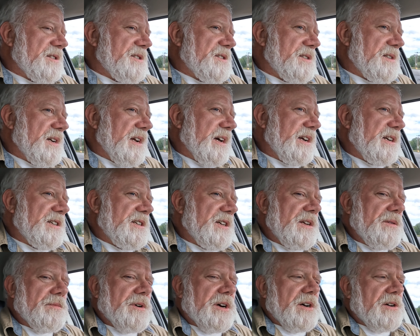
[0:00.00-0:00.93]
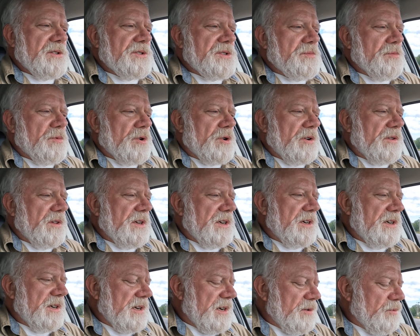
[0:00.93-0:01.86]
it's 19 miles more
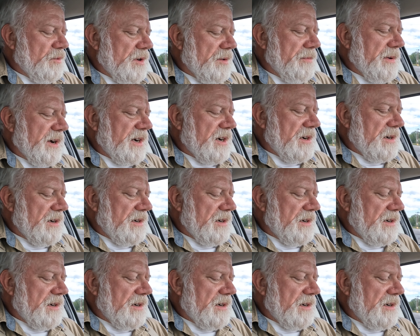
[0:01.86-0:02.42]
than what my